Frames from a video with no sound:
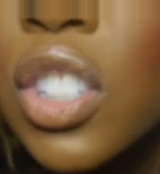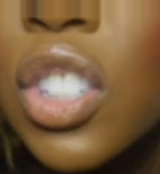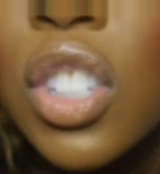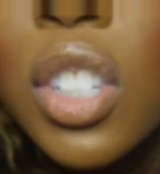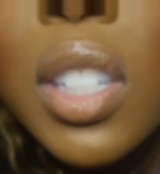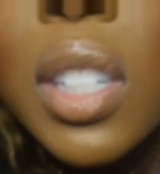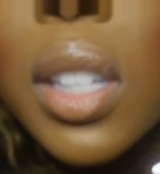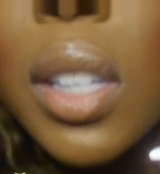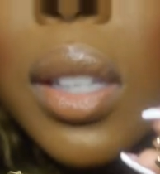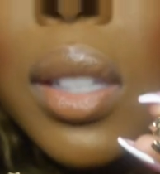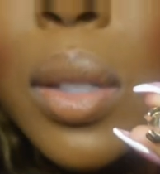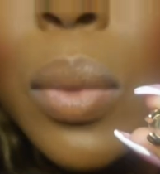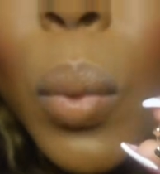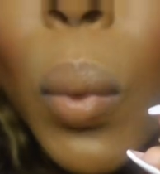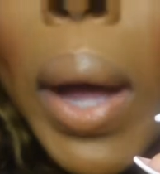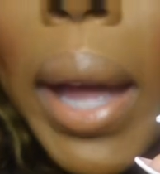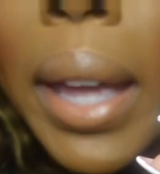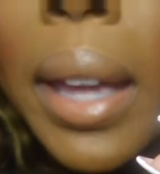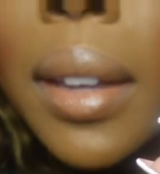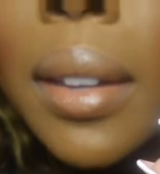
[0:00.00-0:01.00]
just looks
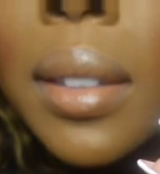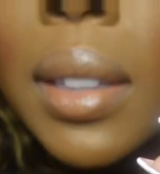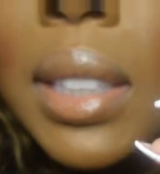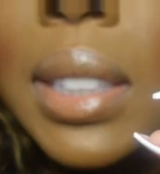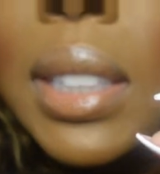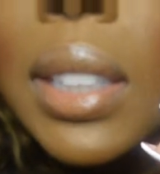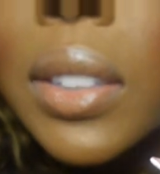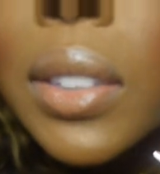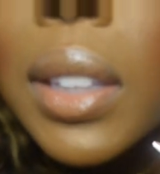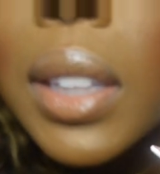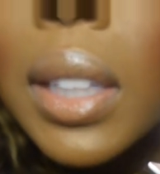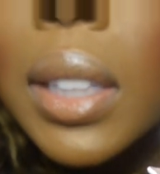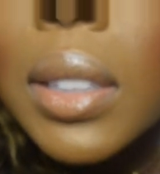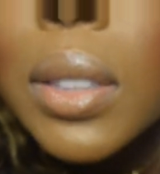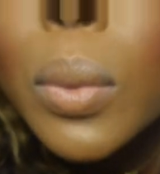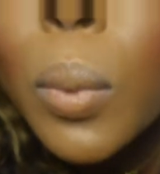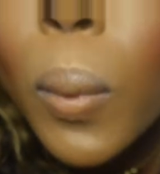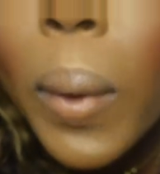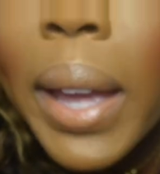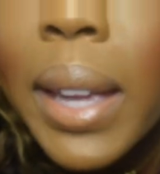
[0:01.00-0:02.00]
white. This literally
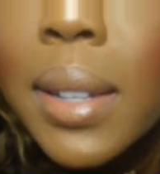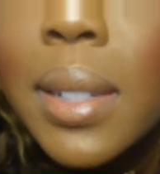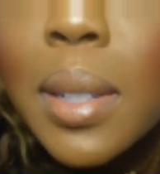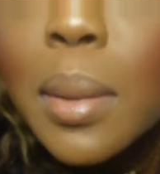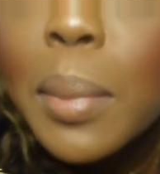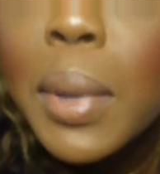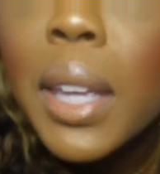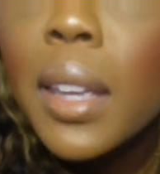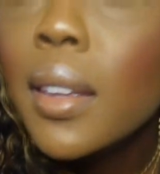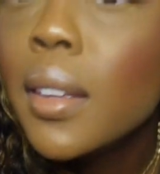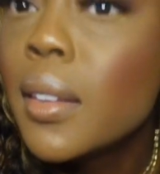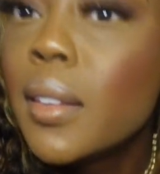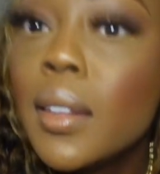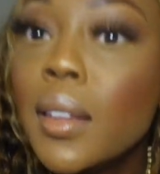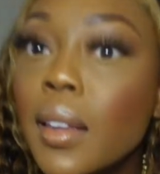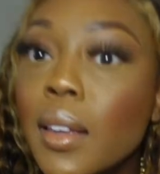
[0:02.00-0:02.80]
looks white to me.